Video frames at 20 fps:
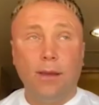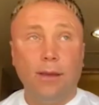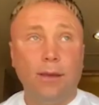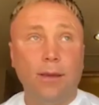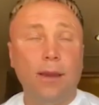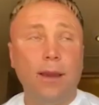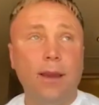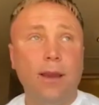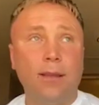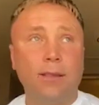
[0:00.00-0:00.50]

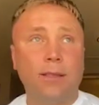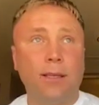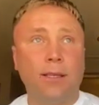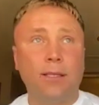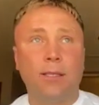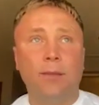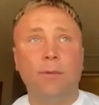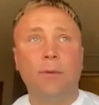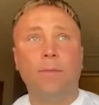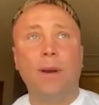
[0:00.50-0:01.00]
Yeah, it's
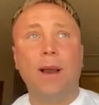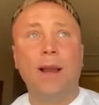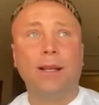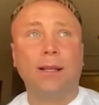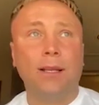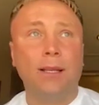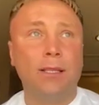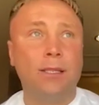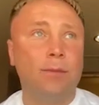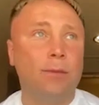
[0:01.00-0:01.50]
nice to be back.
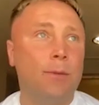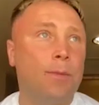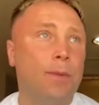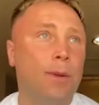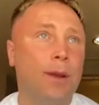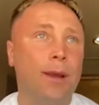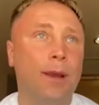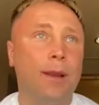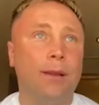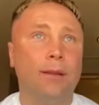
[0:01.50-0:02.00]
Nice to be
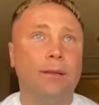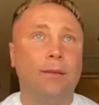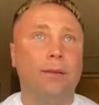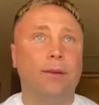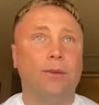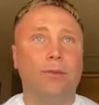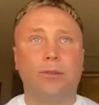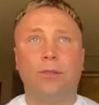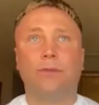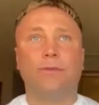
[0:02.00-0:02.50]
playing. And,
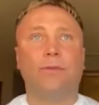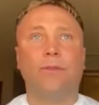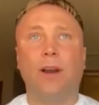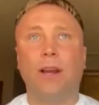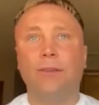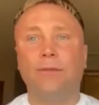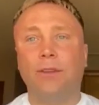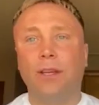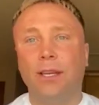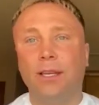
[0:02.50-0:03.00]
you know, it's
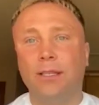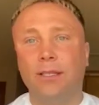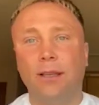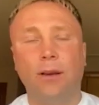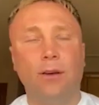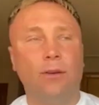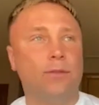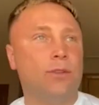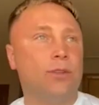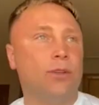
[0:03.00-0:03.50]
5 days
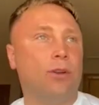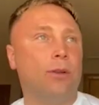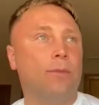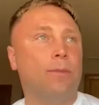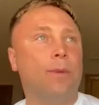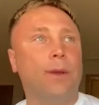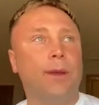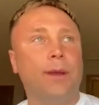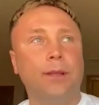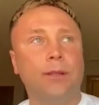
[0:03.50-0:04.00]
now of solid
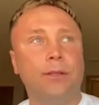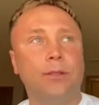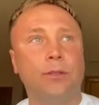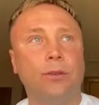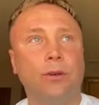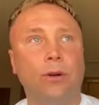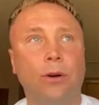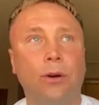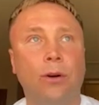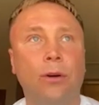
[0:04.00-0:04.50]
playing.
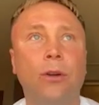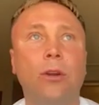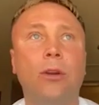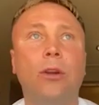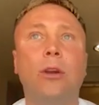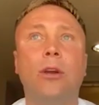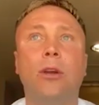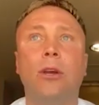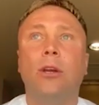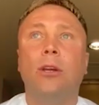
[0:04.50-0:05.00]
So
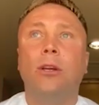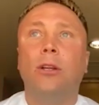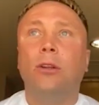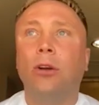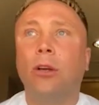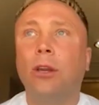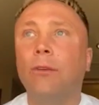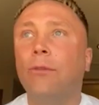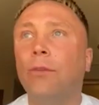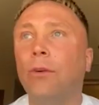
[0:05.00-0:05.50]

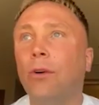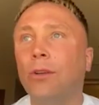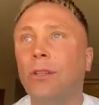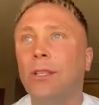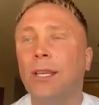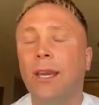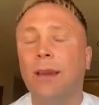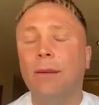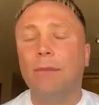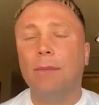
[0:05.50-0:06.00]
looking forward
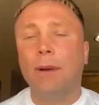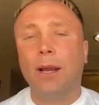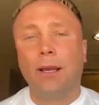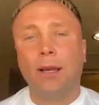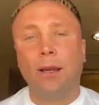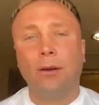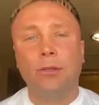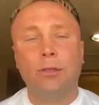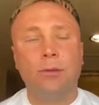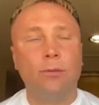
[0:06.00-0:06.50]
to getting
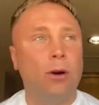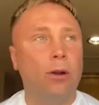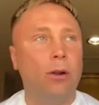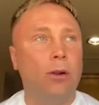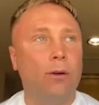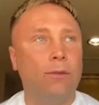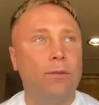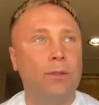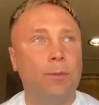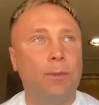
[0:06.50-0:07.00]
back out
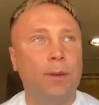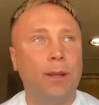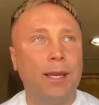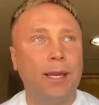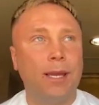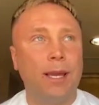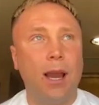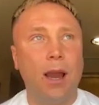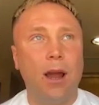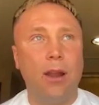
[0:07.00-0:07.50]
tomorrow, obviously
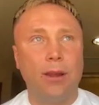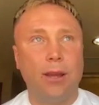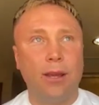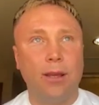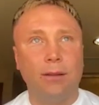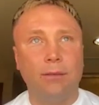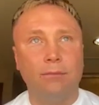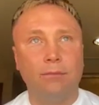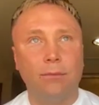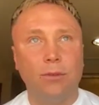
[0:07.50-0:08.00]
playing Gary,
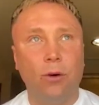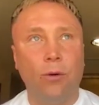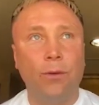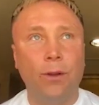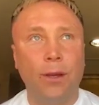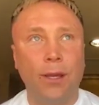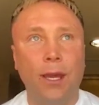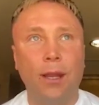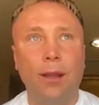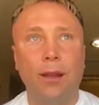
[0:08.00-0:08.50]
and
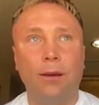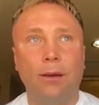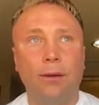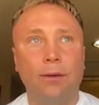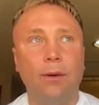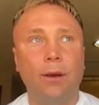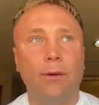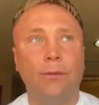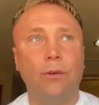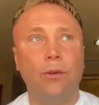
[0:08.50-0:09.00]
hopefully get a
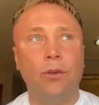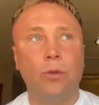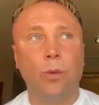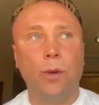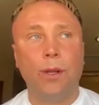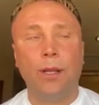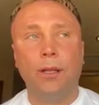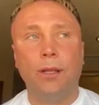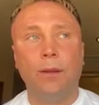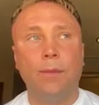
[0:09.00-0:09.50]
first
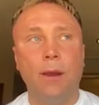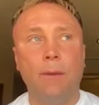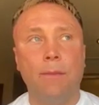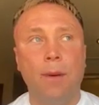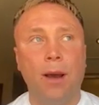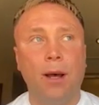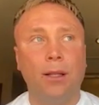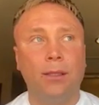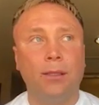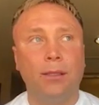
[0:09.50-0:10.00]
win under my
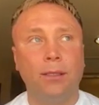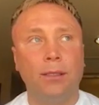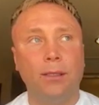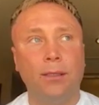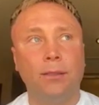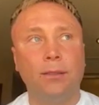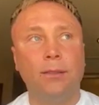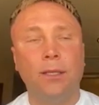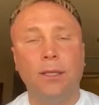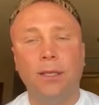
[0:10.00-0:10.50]
belt
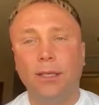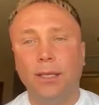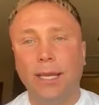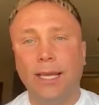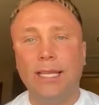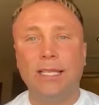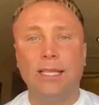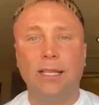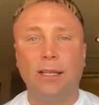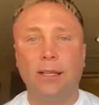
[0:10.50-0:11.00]
and
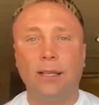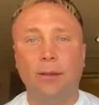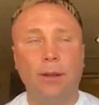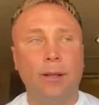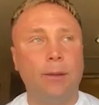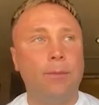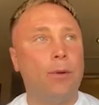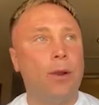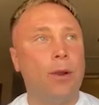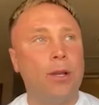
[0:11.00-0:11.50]
ease a little
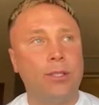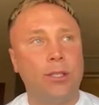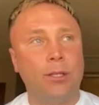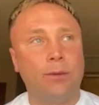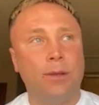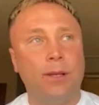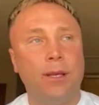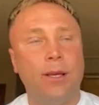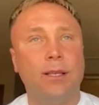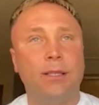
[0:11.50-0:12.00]
bit of
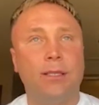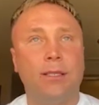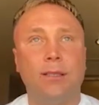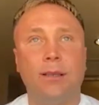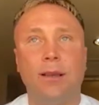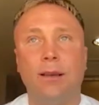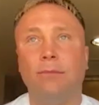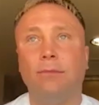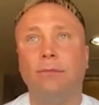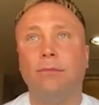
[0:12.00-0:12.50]
pressure. But yes,
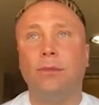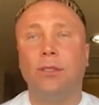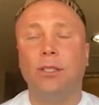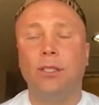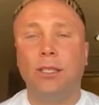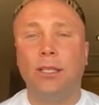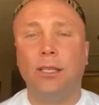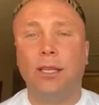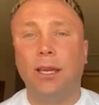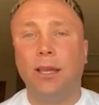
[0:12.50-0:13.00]

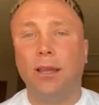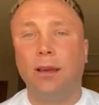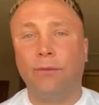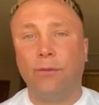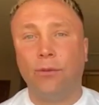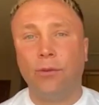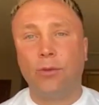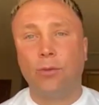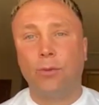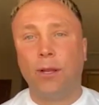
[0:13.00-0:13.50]
just need to get that
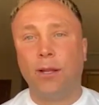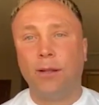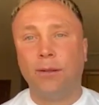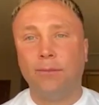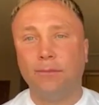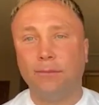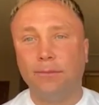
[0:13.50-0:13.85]
first win.